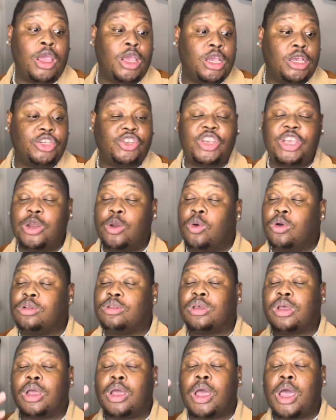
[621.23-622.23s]
She looked
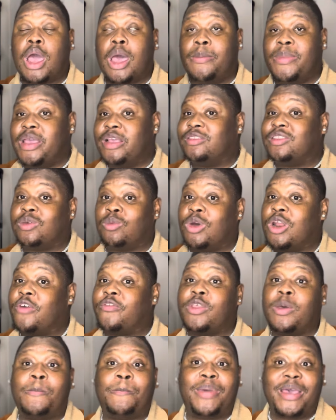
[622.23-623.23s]
amazing. One of
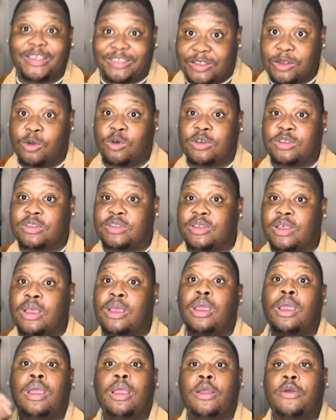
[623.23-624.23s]
the best looks
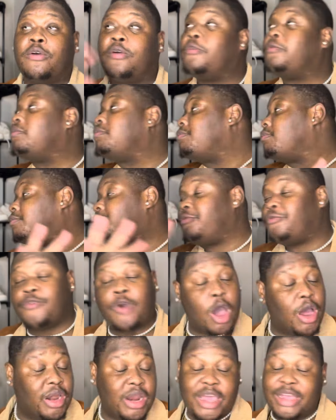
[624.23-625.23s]

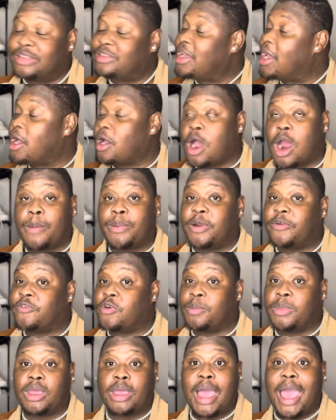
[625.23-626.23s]
on the entire carpet for
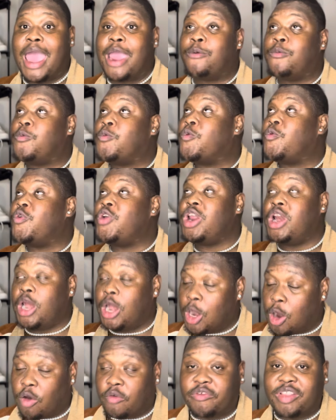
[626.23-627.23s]
me. I really
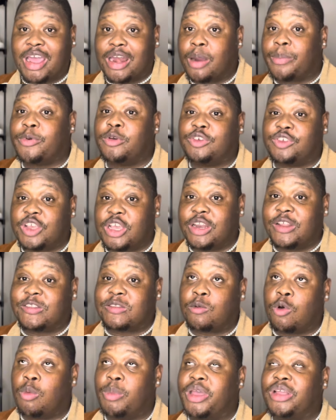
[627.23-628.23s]
loved and appreciate this
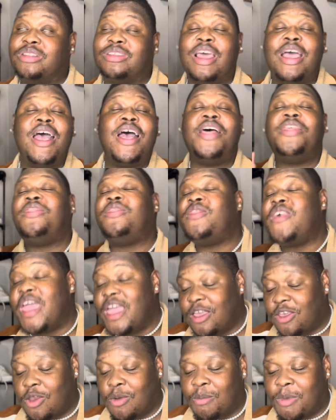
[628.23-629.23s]
moment.
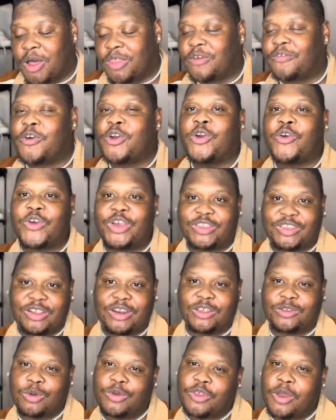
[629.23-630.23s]
Thank you, Mother, for gracing
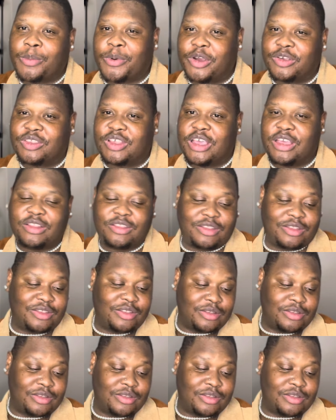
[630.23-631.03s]
us with your presence.